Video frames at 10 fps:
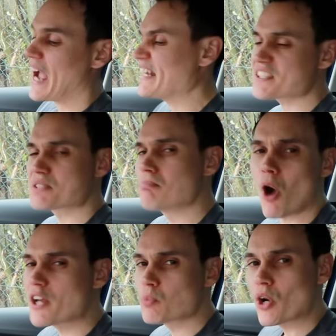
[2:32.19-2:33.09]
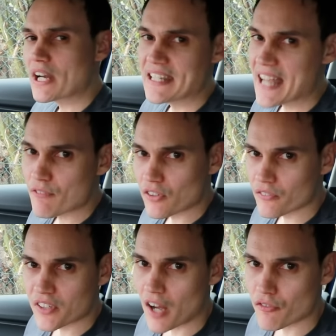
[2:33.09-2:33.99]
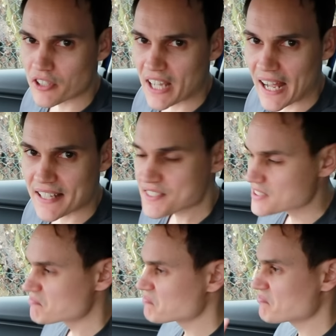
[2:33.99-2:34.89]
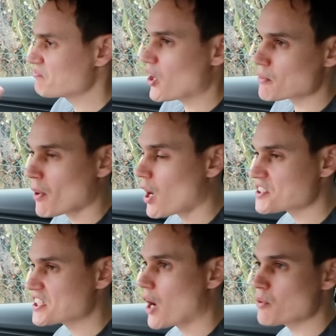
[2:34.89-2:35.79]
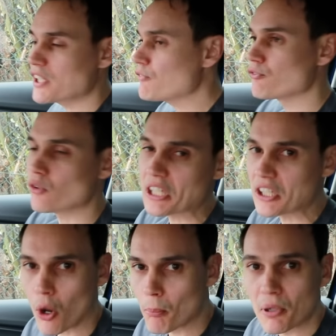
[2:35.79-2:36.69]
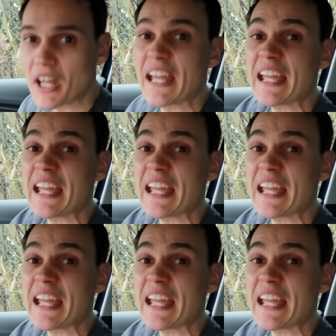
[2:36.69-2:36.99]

And he doesn't mind what level of cover he has, third party only, fully comp.